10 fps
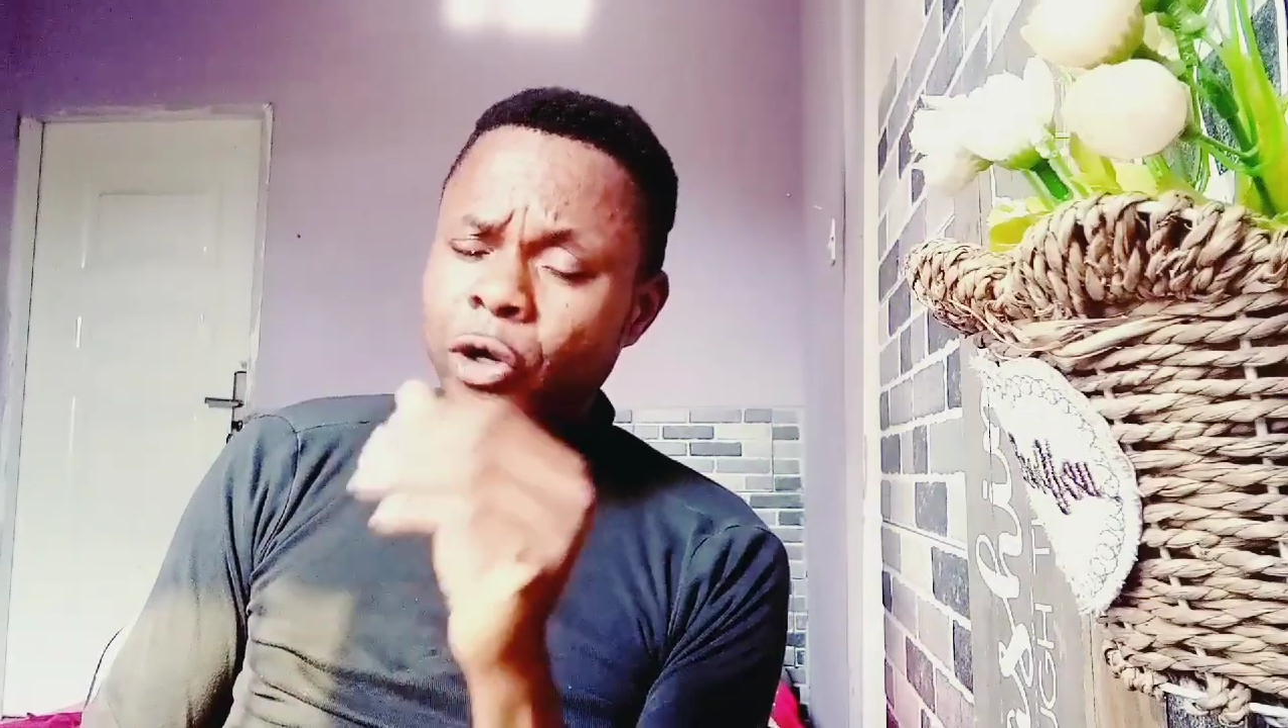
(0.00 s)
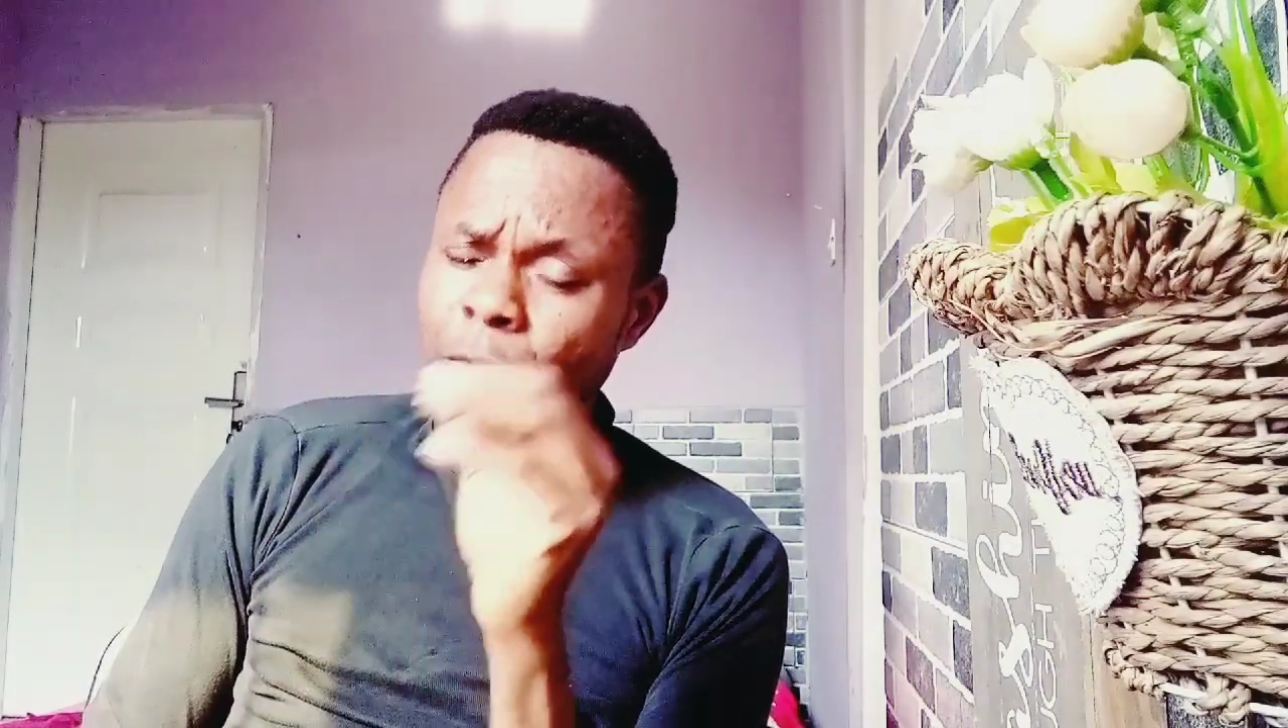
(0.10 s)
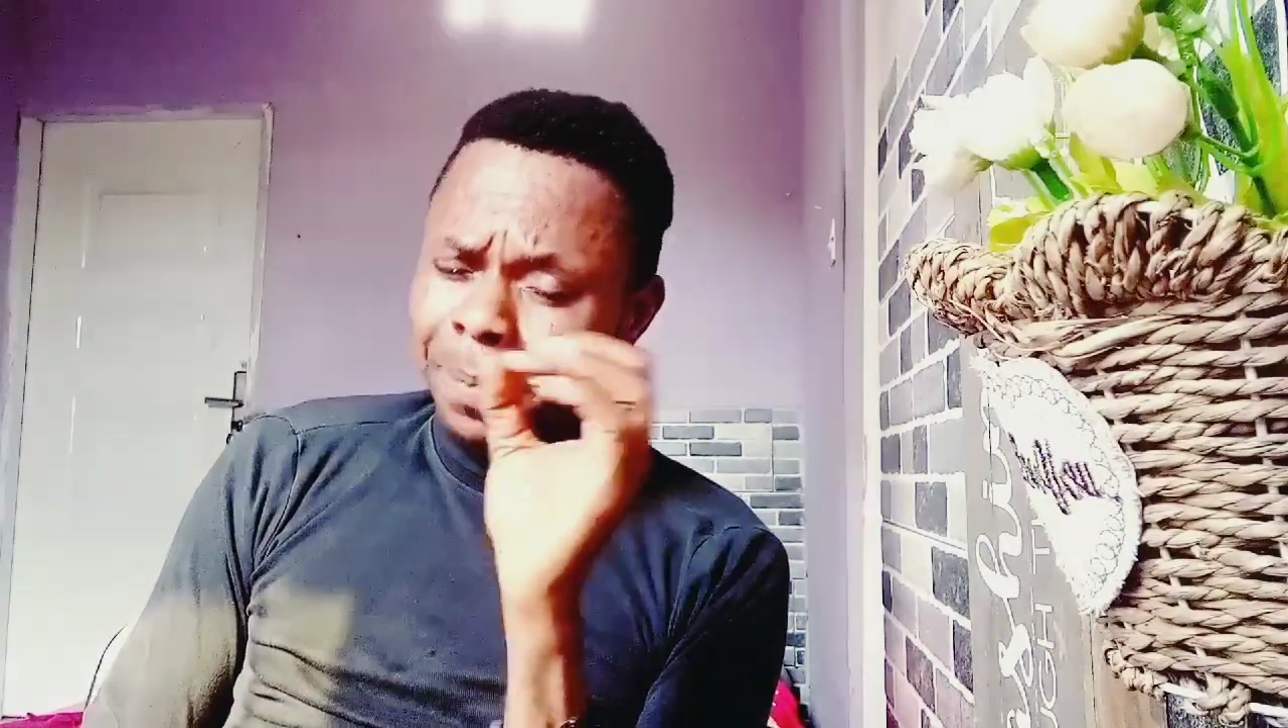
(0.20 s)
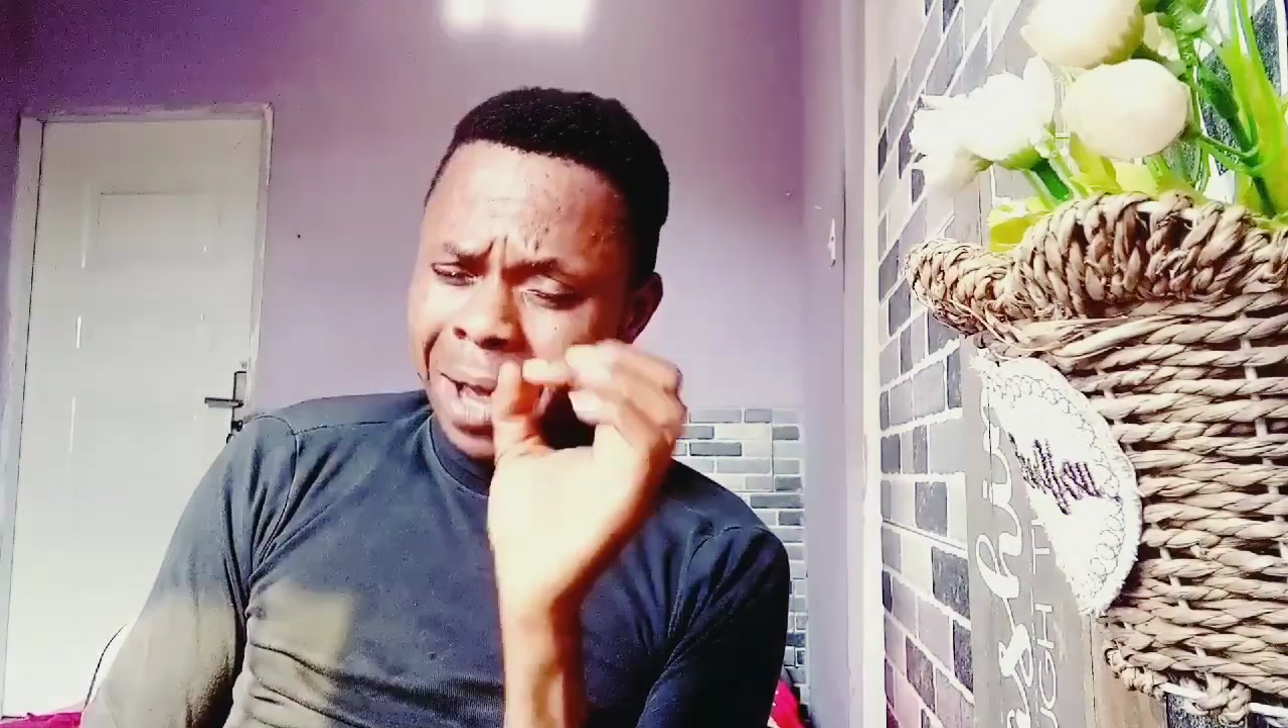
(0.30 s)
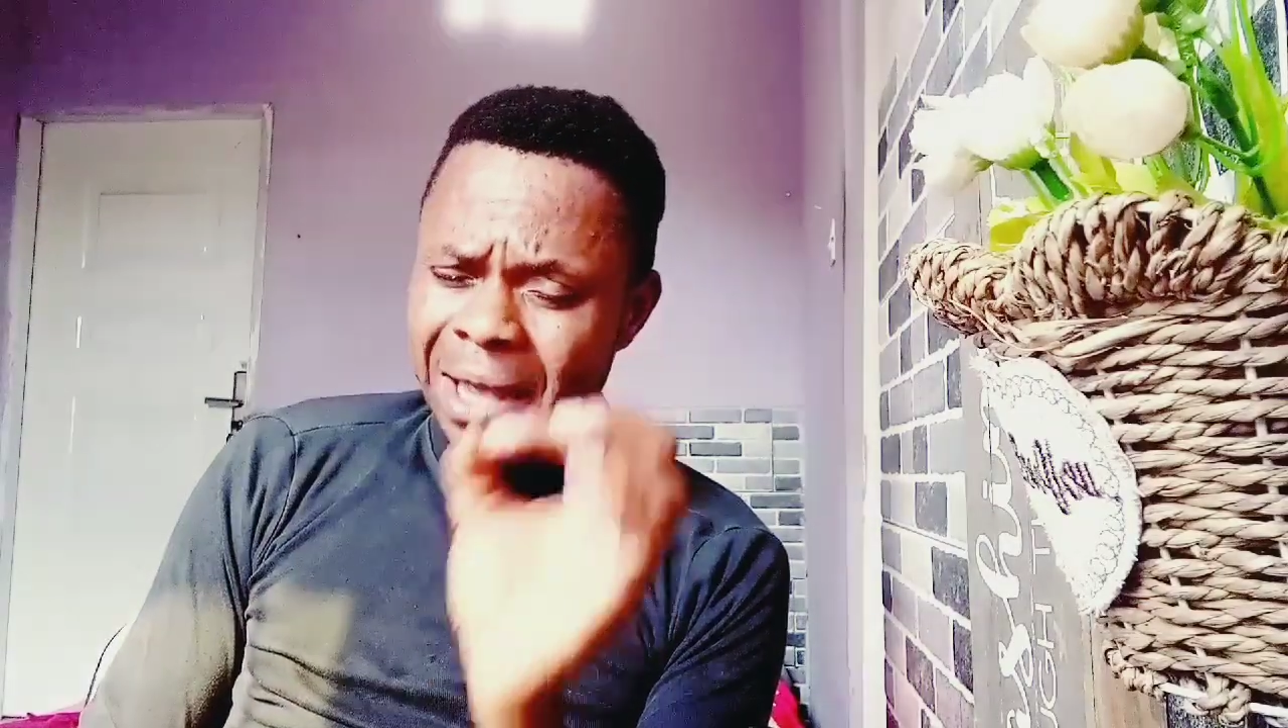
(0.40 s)

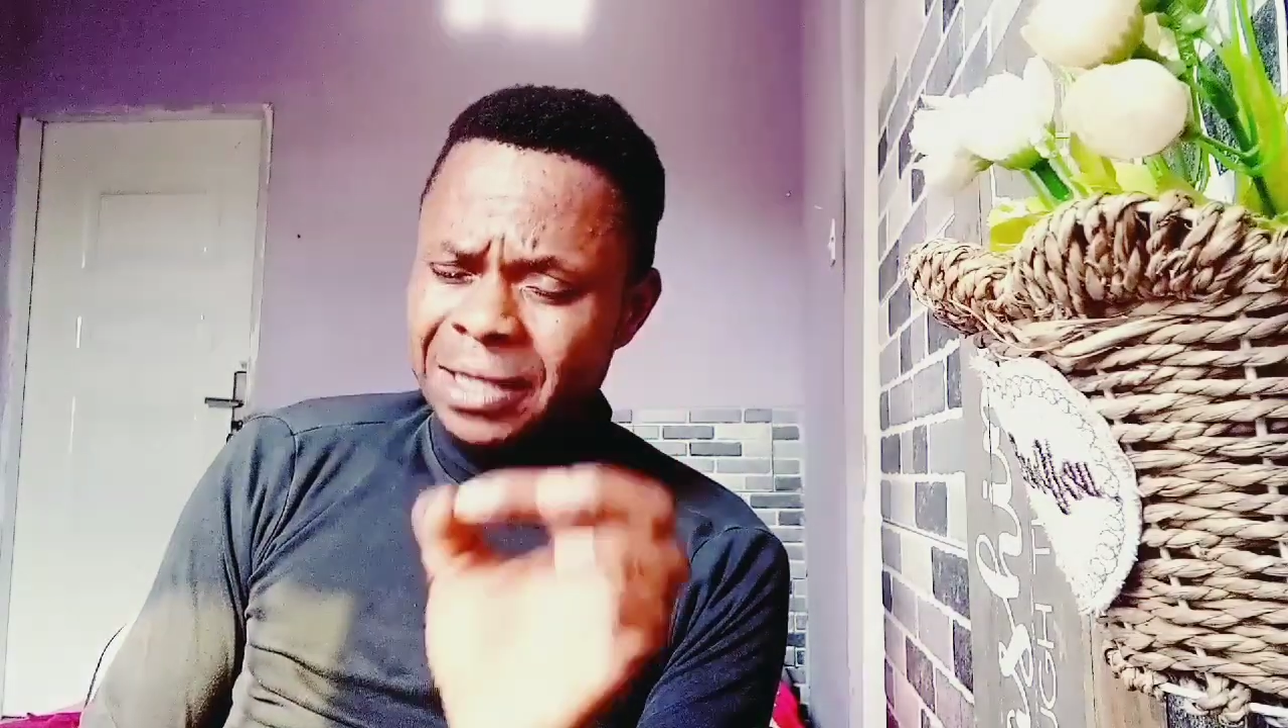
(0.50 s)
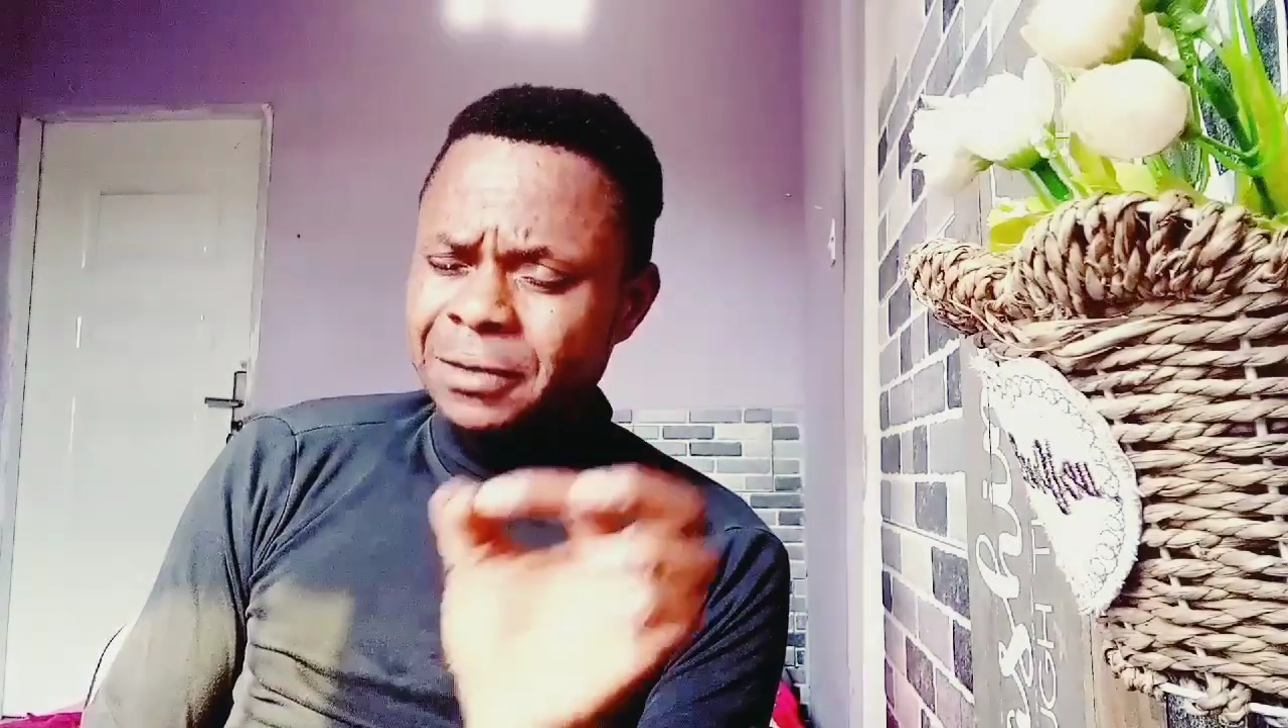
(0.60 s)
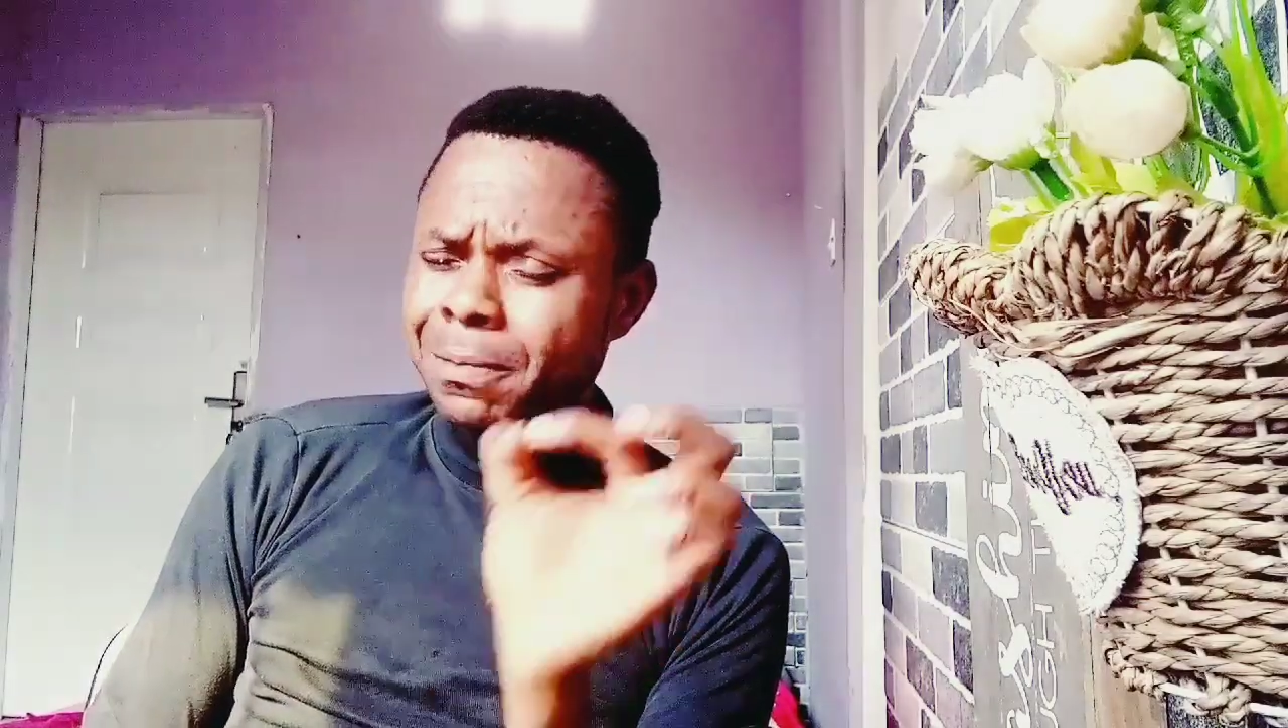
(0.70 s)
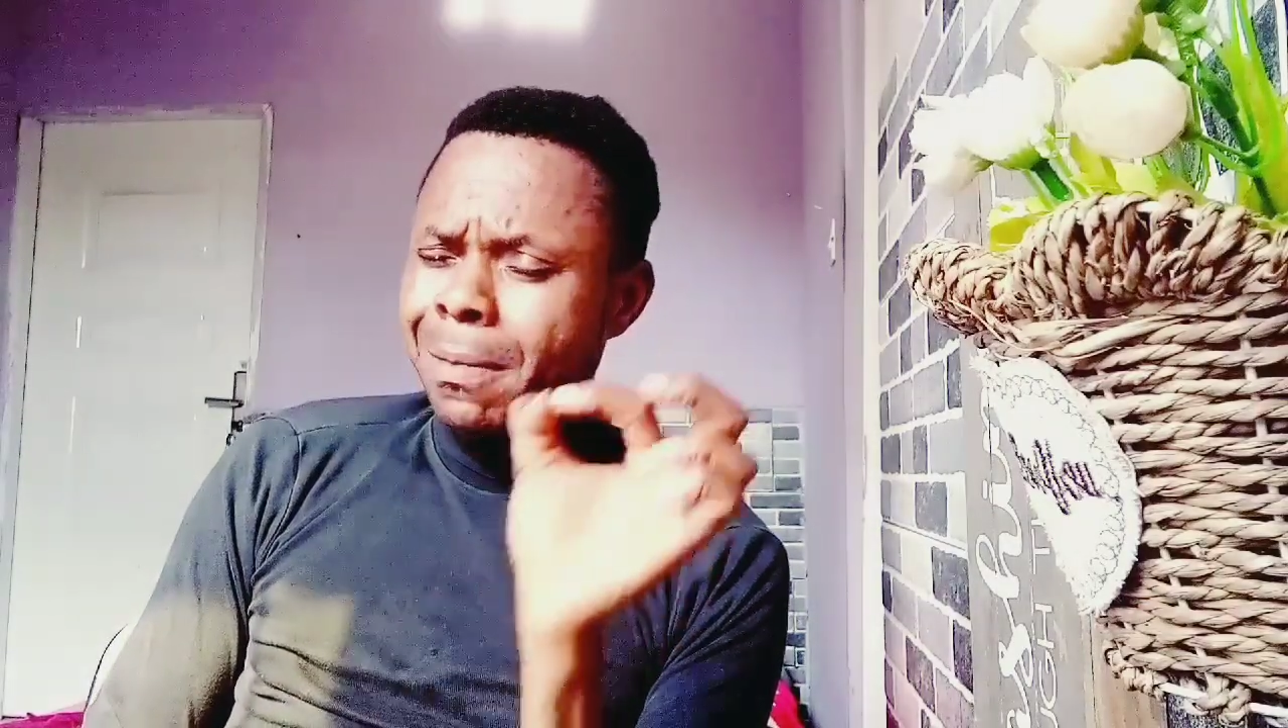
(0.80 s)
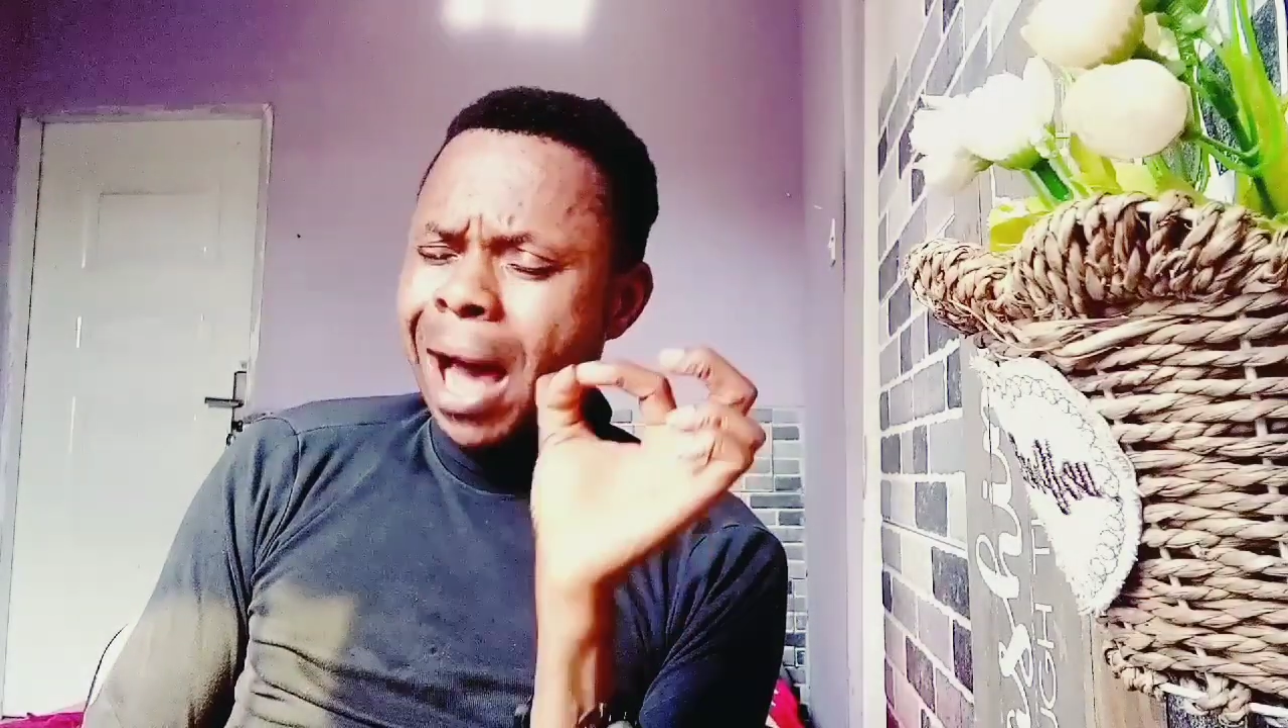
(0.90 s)
occupies